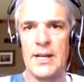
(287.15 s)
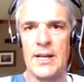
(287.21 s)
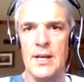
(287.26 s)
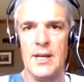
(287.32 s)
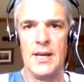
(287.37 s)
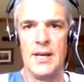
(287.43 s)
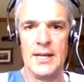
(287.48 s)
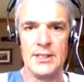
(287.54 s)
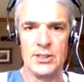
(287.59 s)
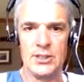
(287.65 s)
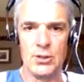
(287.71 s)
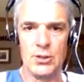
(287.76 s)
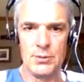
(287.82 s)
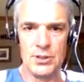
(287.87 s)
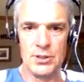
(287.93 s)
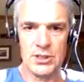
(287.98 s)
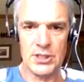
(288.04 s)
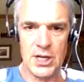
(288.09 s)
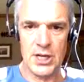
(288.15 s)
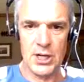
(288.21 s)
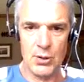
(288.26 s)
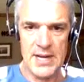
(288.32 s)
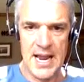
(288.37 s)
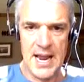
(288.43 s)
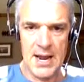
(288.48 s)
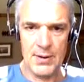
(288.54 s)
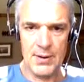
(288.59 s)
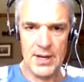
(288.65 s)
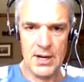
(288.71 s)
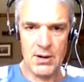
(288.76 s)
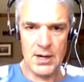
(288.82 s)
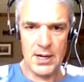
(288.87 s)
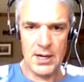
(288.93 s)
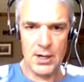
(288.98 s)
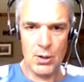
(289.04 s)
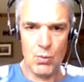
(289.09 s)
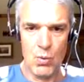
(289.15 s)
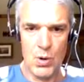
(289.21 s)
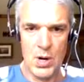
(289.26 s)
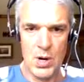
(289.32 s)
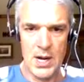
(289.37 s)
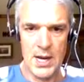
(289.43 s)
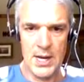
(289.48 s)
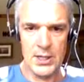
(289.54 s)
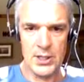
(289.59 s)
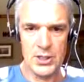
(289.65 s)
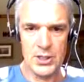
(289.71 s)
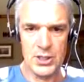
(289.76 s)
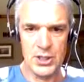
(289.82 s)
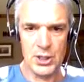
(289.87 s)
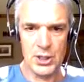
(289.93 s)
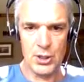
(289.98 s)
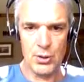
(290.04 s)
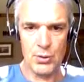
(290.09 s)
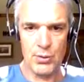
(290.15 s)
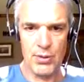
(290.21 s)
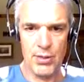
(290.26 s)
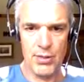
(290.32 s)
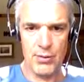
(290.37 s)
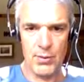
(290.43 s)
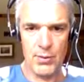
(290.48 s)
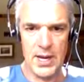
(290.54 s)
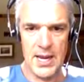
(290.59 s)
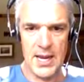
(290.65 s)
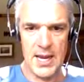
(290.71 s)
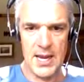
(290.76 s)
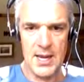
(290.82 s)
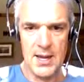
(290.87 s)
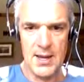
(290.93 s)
And so I'm just going to go down here and I'm going to go 1, 2, 3,